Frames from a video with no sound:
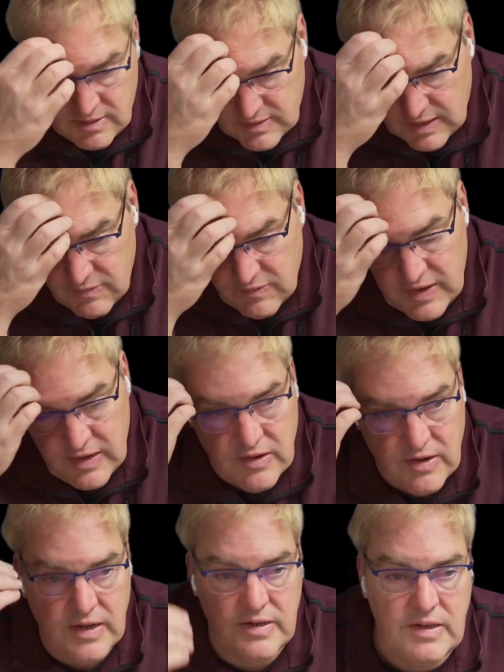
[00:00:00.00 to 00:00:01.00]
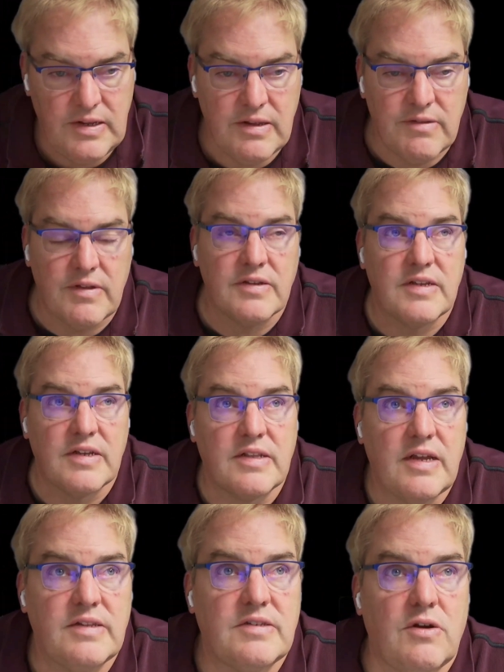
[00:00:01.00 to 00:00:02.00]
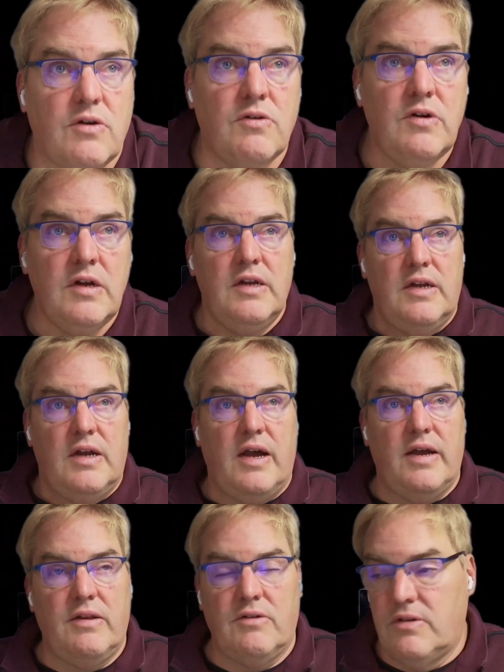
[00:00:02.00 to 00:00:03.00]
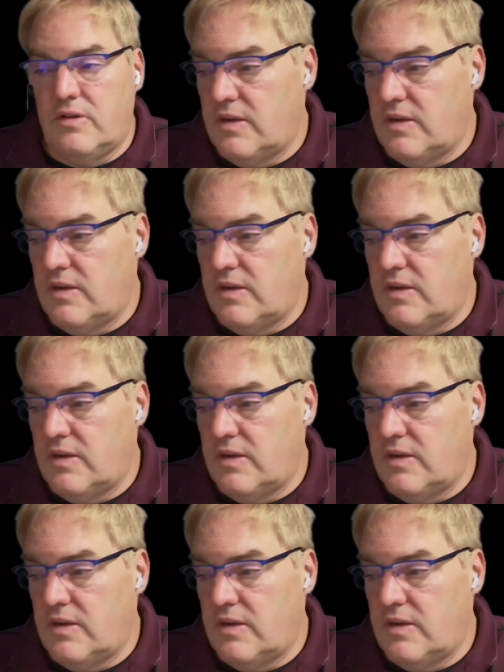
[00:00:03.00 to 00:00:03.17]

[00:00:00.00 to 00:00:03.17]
same vendor ID and things like that. So I don't